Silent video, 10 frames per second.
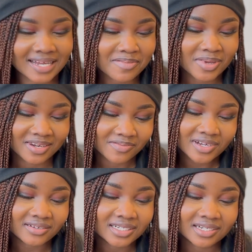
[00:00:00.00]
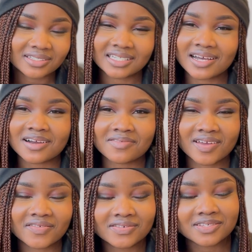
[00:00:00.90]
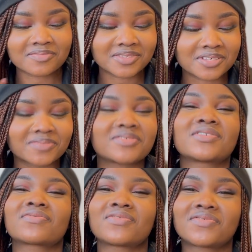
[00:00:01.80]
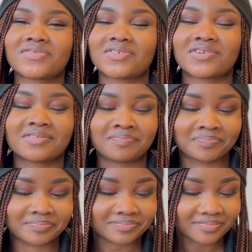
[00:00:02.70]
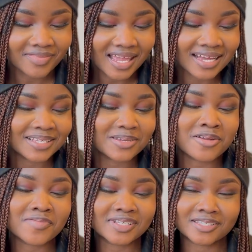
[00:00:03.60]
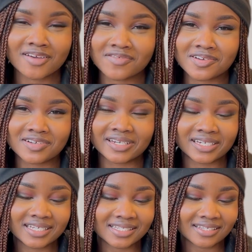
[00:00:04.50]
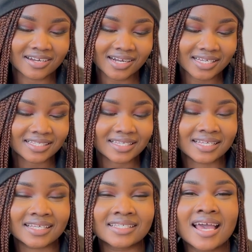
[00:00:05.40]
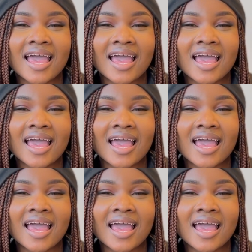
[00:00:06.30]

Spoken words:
I mean, we have shelter, we have something to be grateful for. So number 7 on the list, guys, is